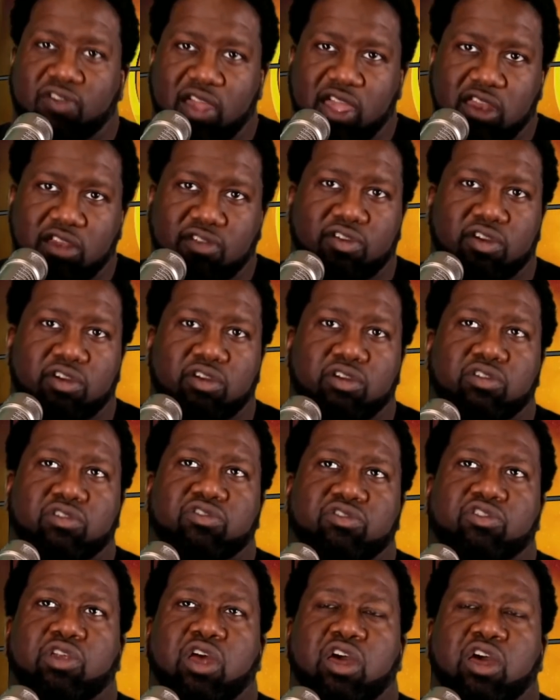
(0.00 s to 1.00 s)
fan of her.
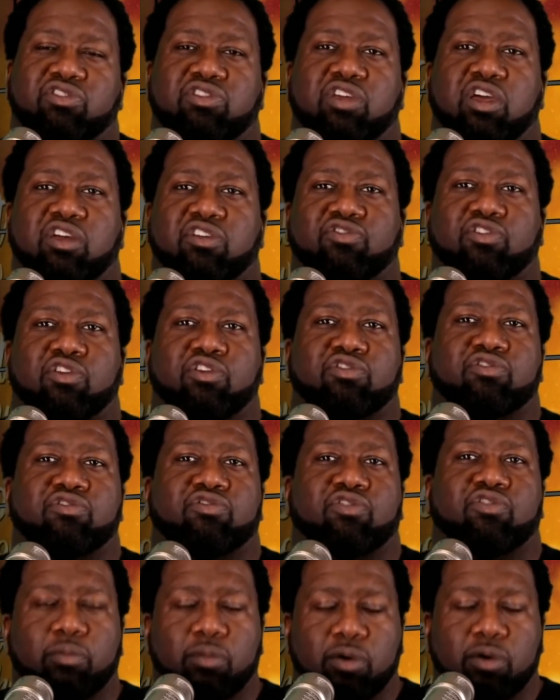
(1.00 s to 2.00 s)
So that's that's first and
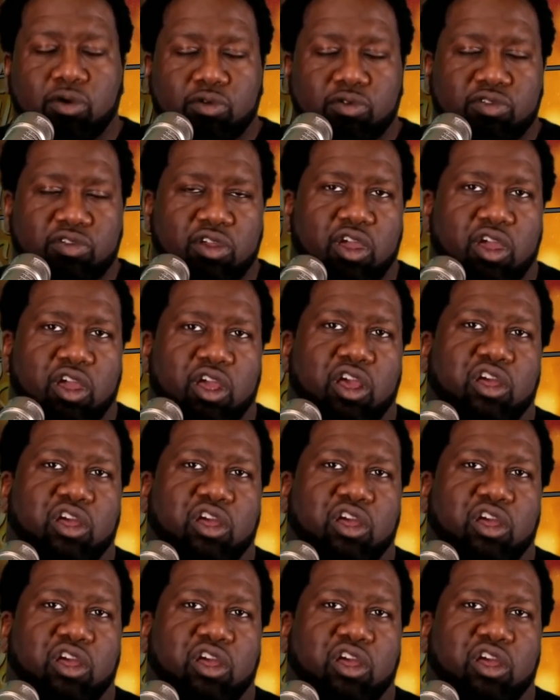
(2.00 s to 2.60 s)
foremost.